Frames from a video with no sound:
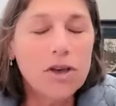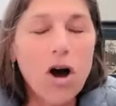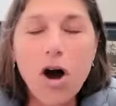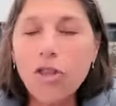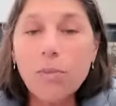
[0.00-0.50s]

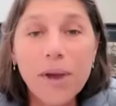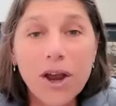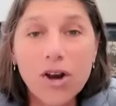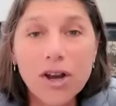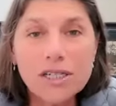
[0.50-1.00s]
all the
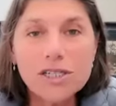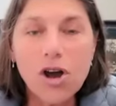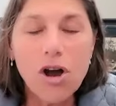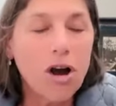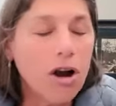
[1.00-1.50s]
berries
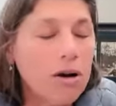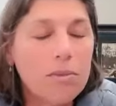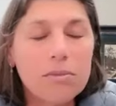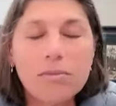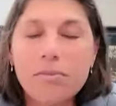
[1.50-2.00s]
are
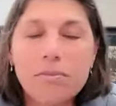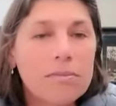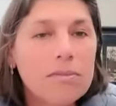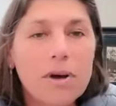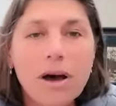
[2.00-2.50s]

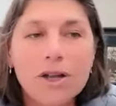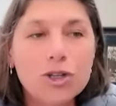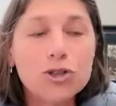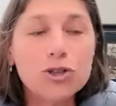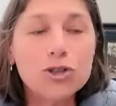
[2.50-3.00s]

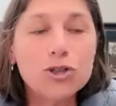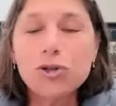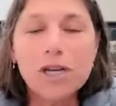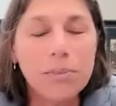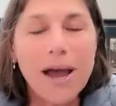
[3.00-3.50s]

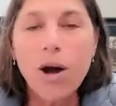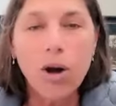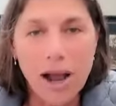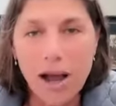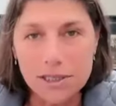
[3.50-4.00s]
nutrient
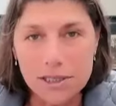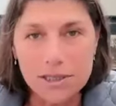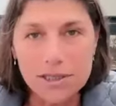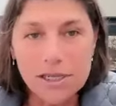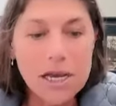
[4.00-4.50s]

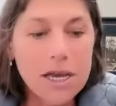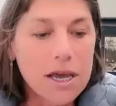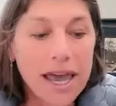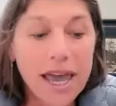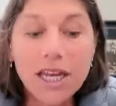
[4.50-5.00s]
powerhouses.
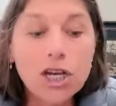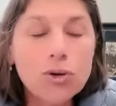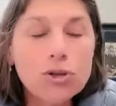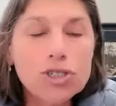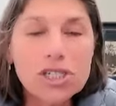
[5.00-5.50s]
Any
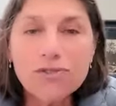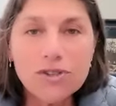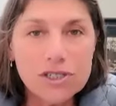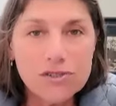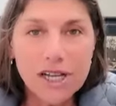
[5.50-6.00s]

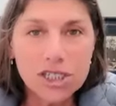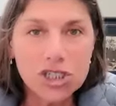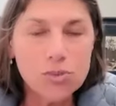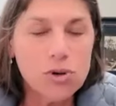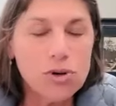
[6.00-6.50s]
cruciferous
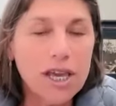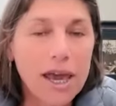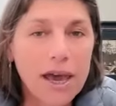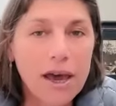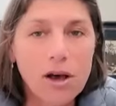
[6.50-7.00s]
vegetable,
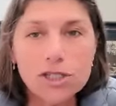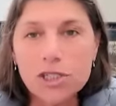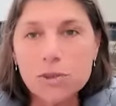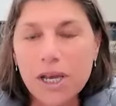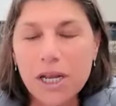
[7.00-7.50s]
kale,
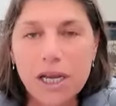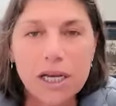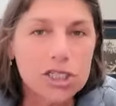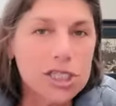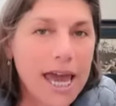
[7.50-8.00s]

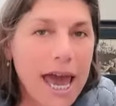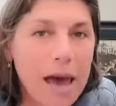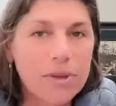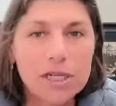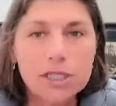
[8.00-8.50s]
spinach,
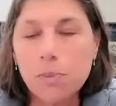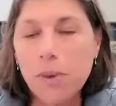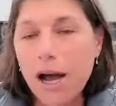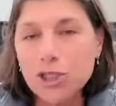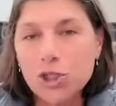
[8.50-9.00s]
cabbage,
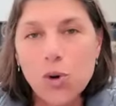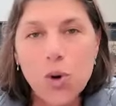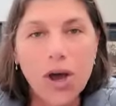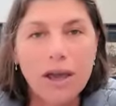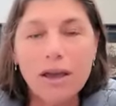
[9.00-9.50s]
bok
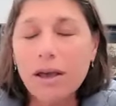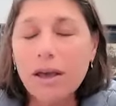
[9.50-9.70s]
choy,